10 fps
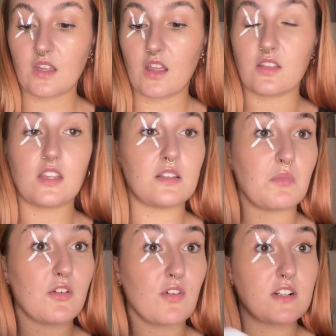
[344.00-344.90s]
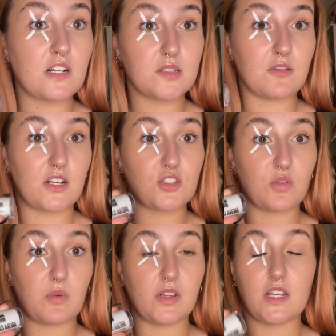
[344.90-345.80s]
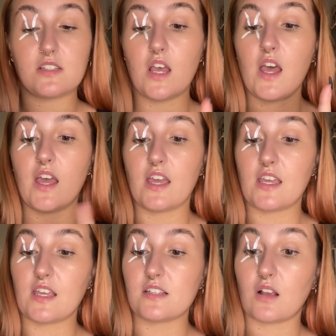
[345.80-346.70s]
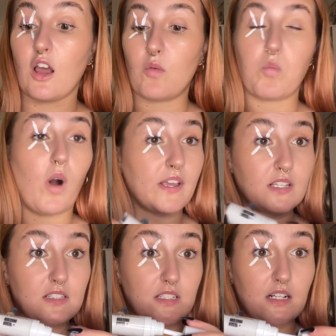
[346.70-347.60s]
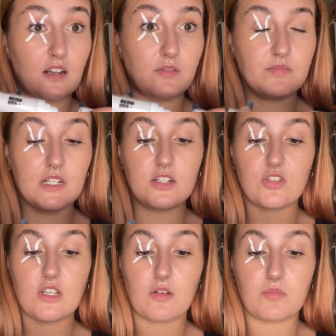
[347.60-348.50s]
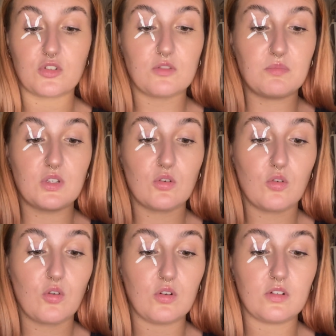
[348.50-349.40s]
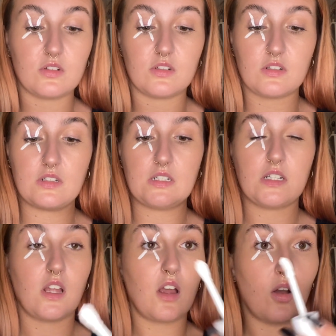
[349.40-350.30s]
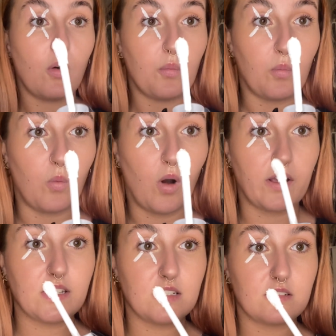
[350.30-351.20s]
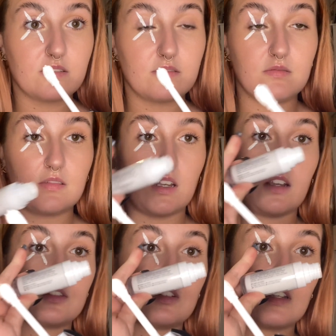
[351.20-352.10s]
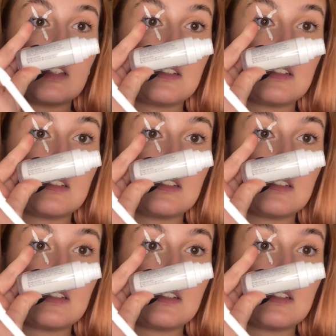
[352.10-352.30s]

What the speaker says: This, my friend Elizabeth actually told me about this. It is a white concealer, literally just pure white, as you can